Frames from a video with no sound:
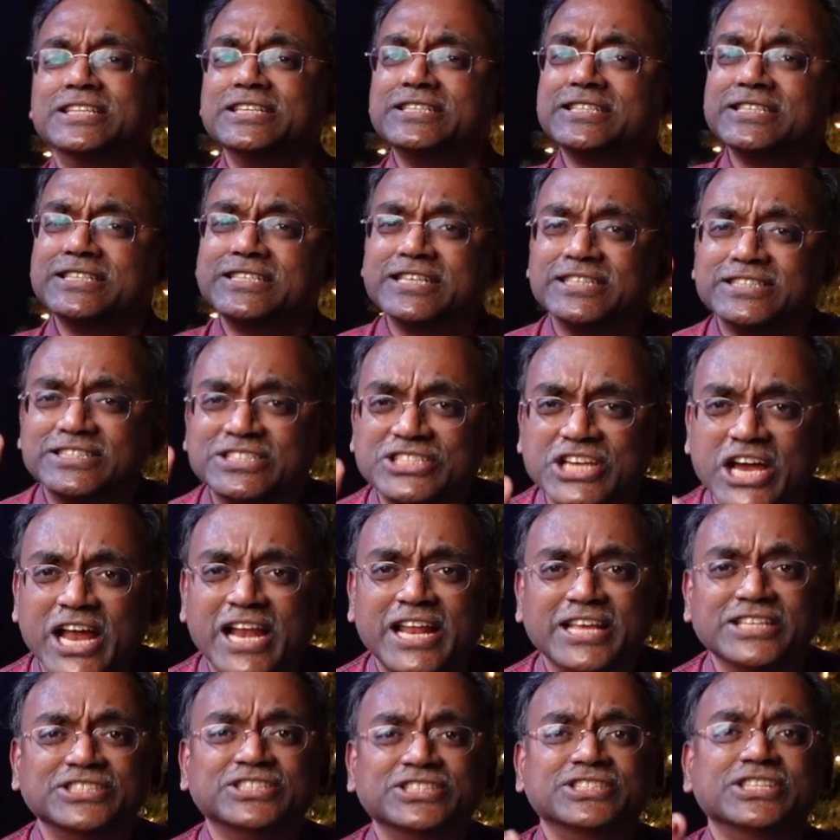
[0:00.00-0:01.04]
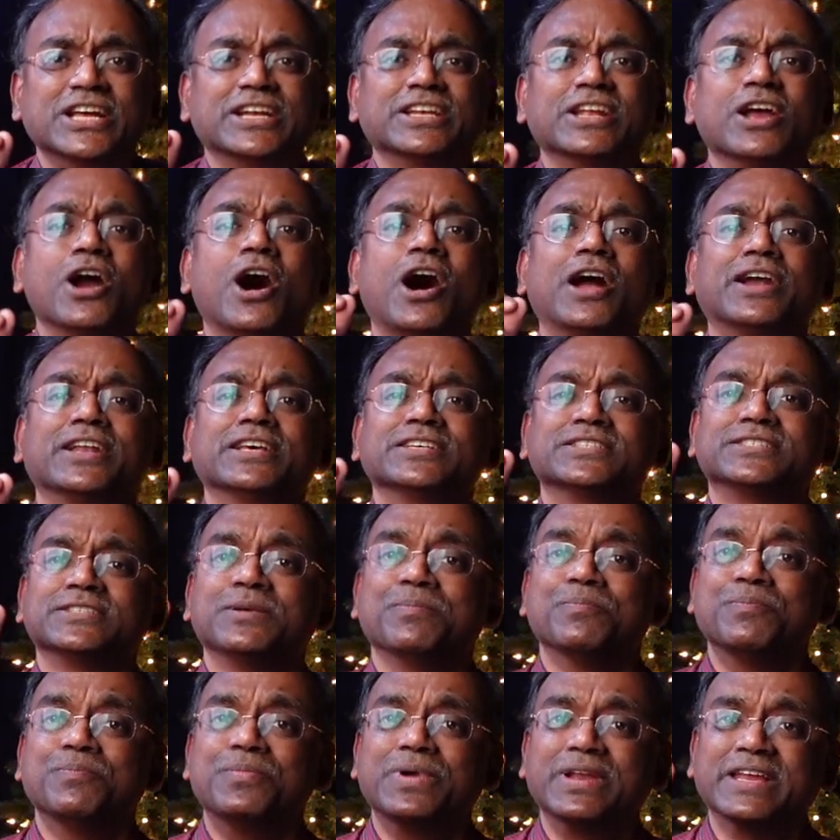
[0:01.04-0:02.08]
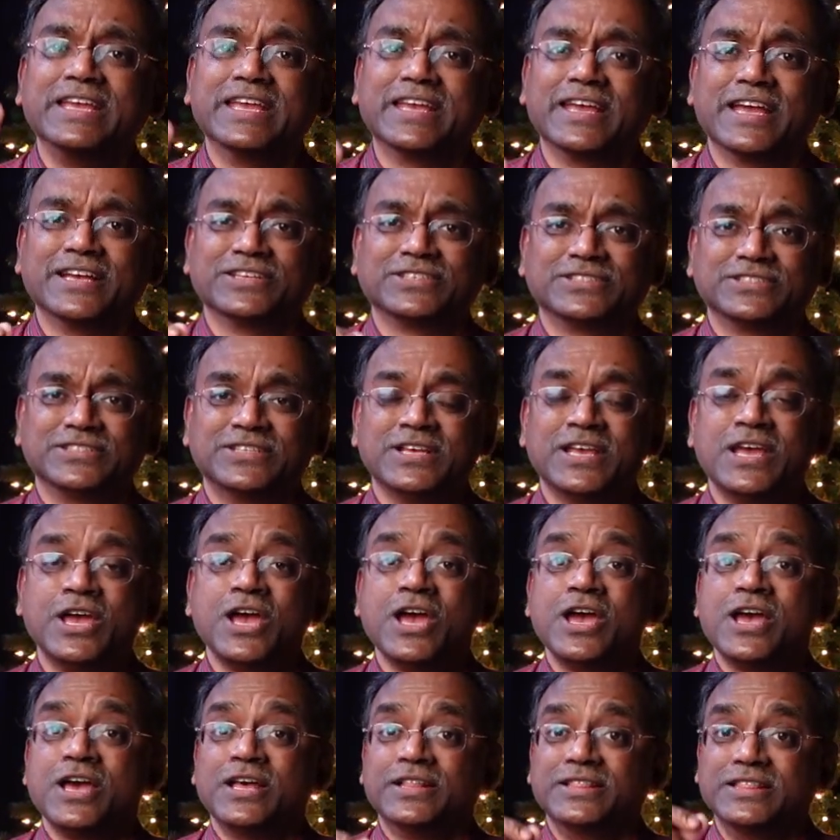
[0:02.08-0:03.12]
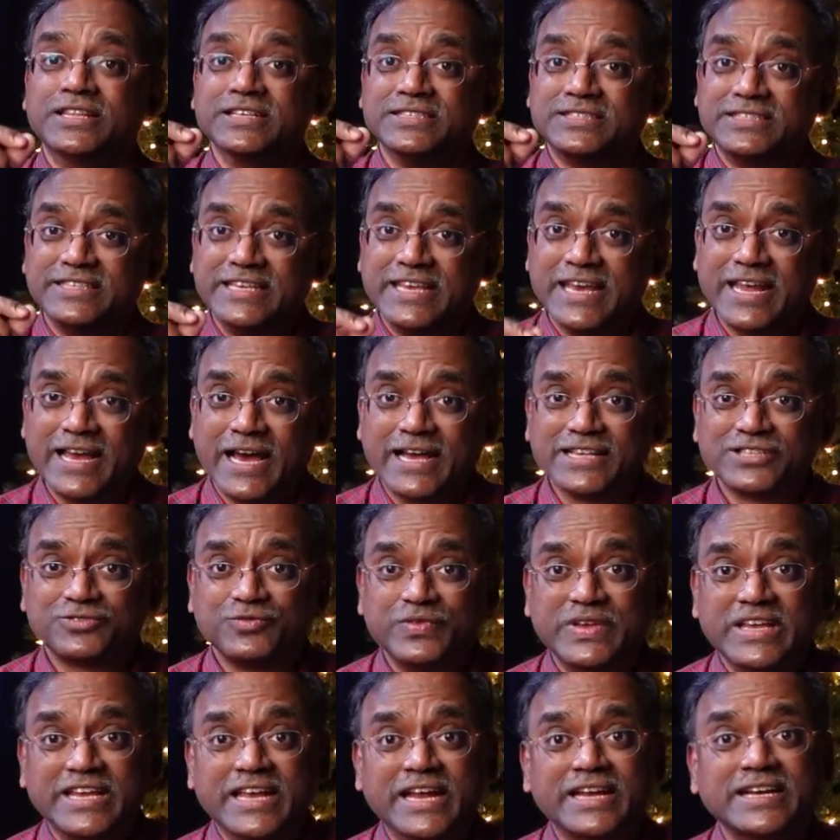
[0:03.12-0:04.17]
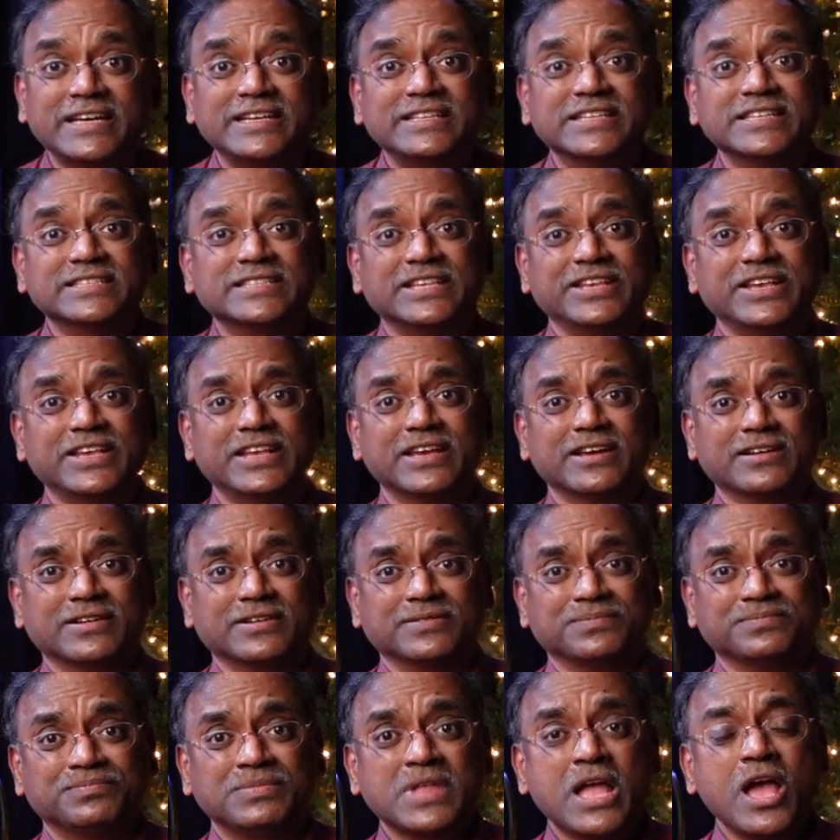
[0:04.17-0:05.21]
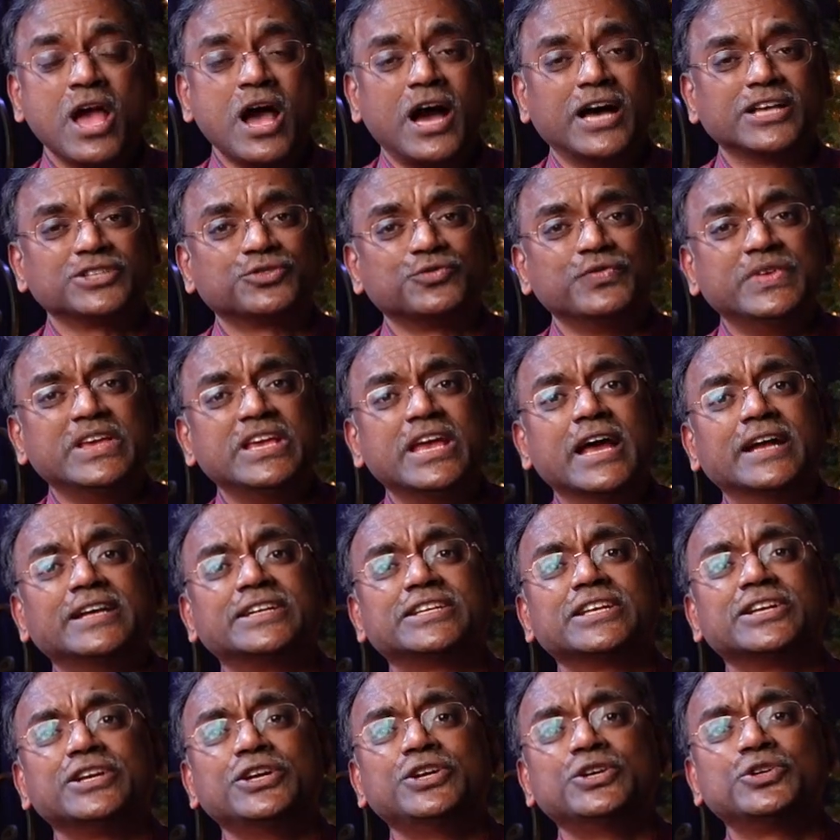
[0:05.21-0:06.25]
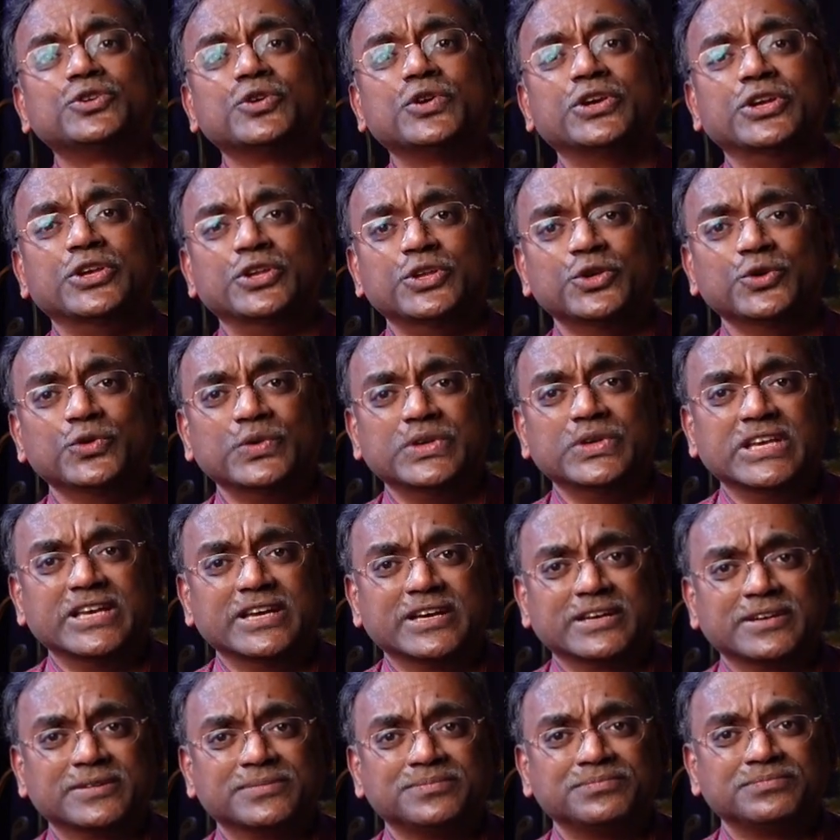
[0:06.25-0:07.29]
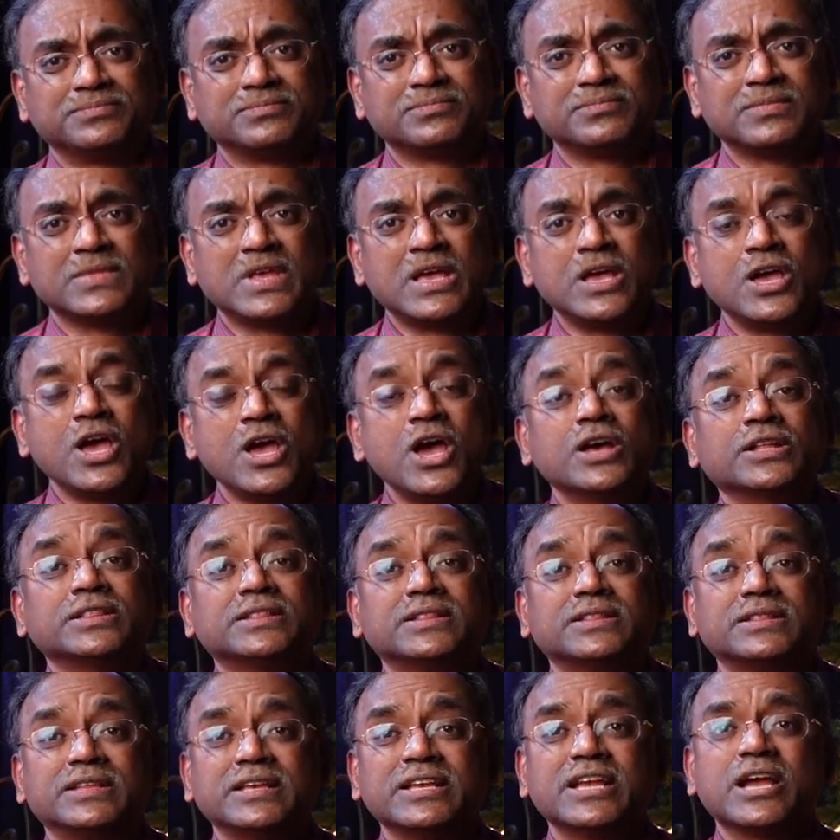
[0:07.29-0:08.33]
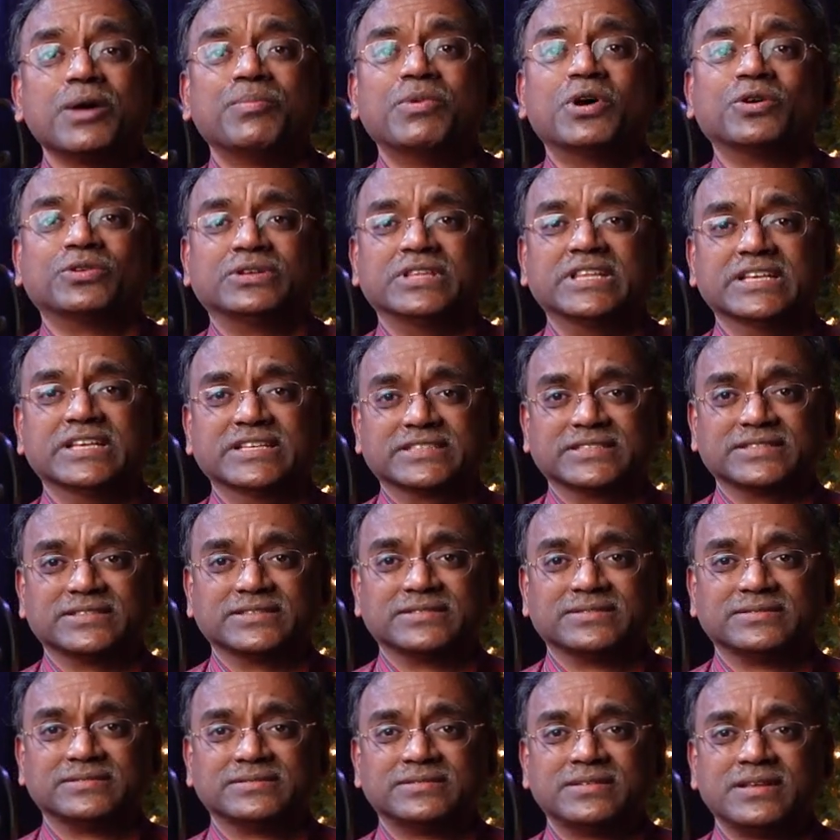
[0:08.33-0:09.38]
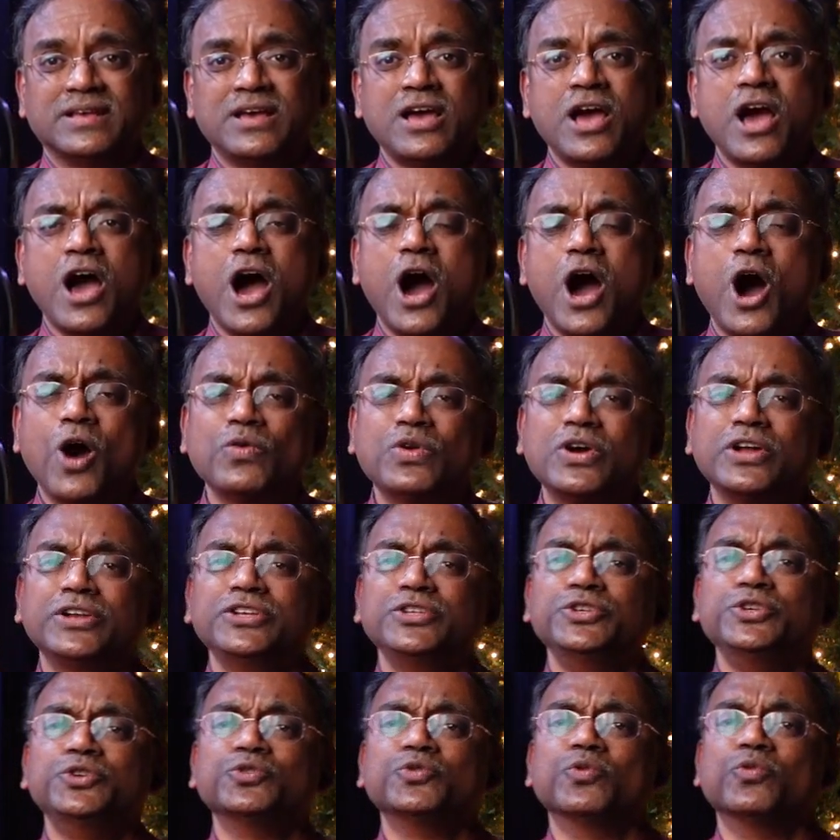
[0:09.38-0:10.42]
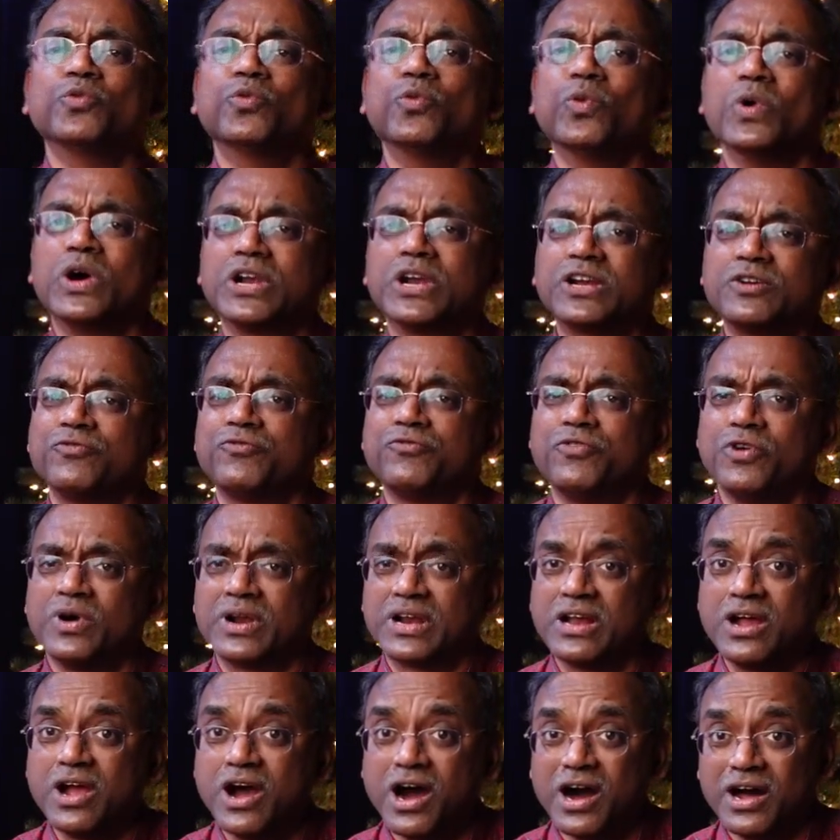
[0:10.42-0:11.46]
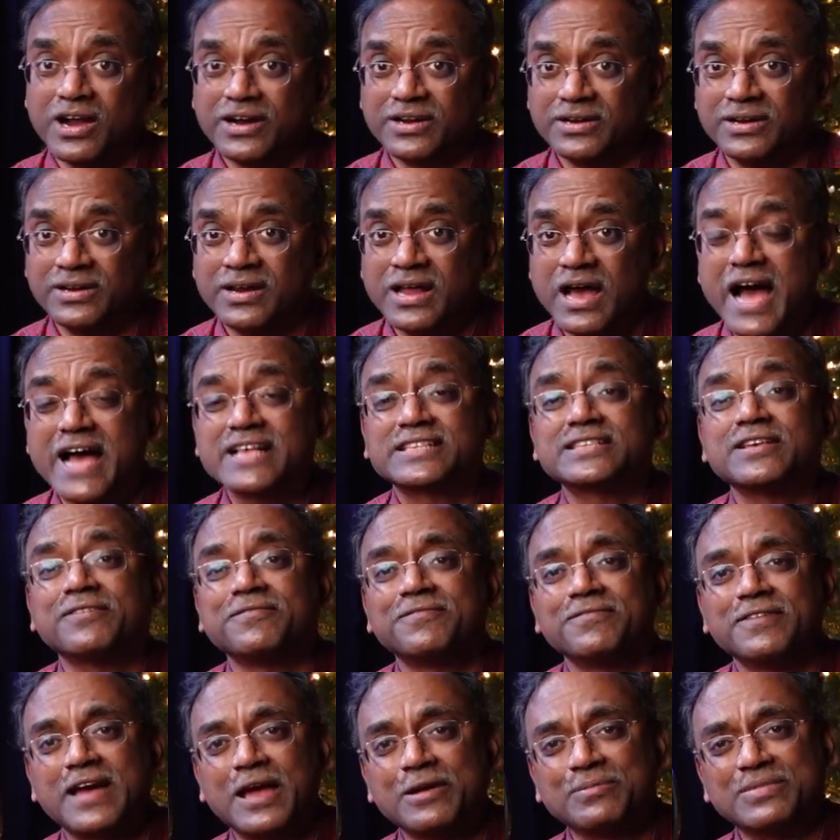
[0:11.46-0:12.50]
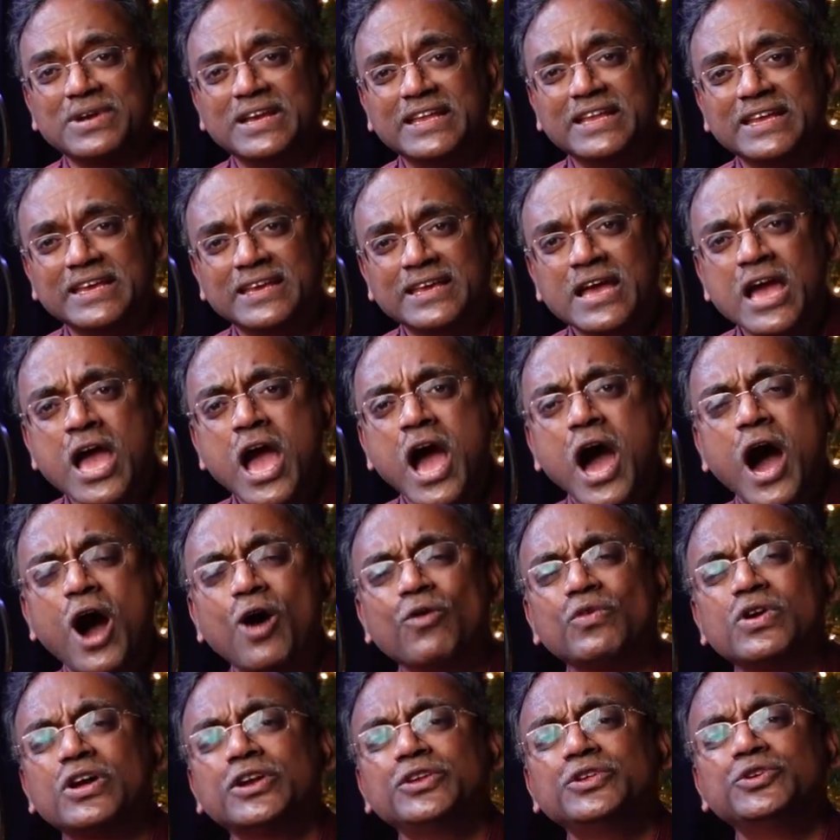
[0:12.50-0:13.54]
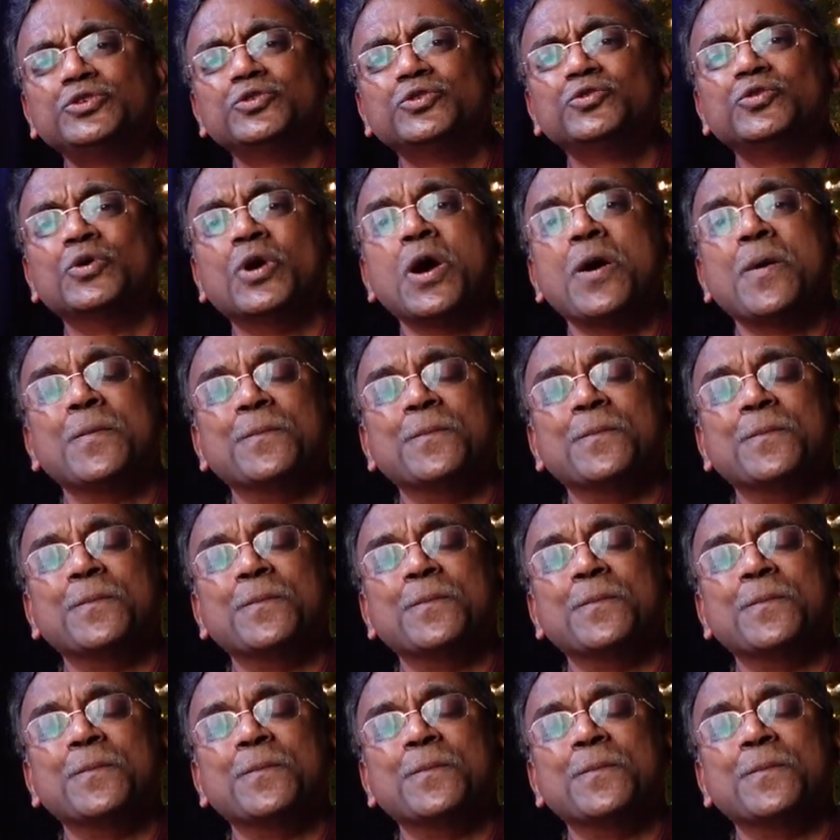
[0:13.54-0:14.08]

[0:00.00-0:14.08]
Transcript: this is the challenge that God is bringing us this year, as we end this year, as we enter into a new year. Think about this. How can you work for God as a family? How can you